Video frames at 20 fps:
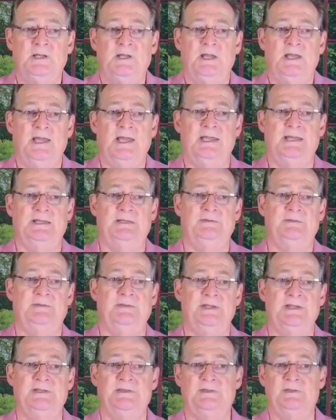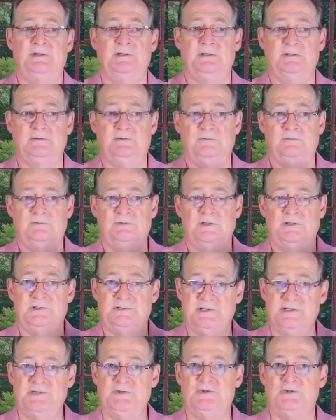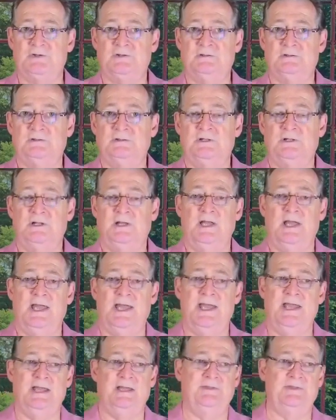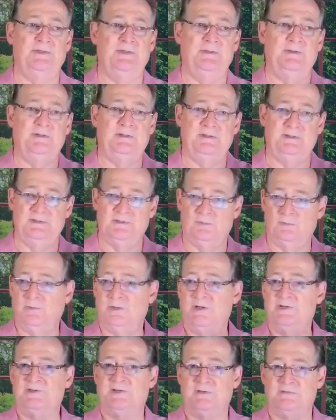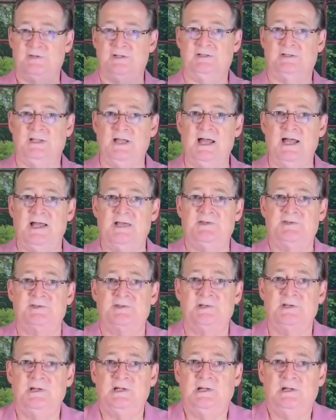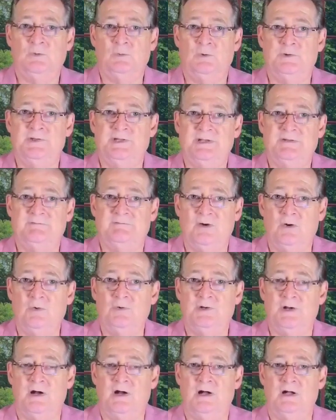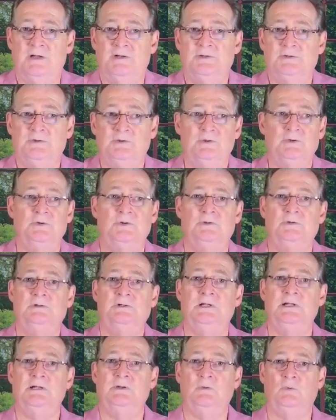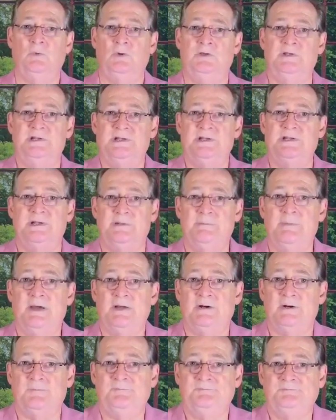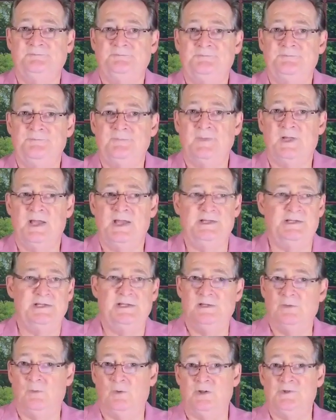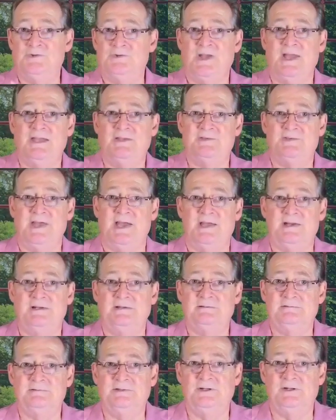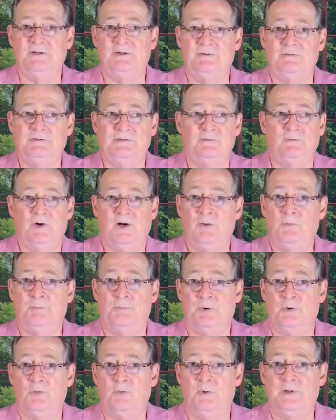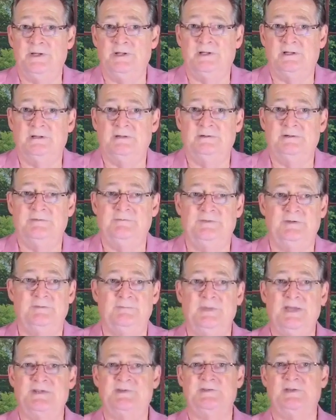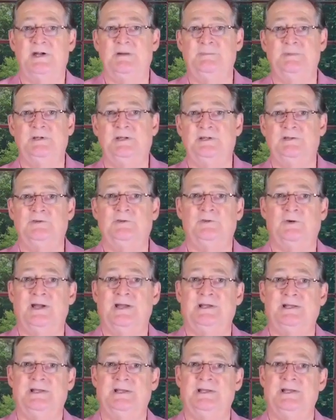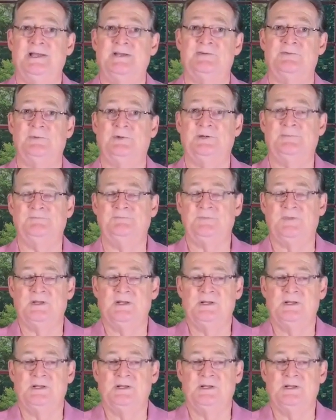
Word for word: and then the, the teacher and the, the rest of the class would then vote on who would did it better and you get one chance at it, you know, oh, per week. And if you messed up, you get to try it again next week.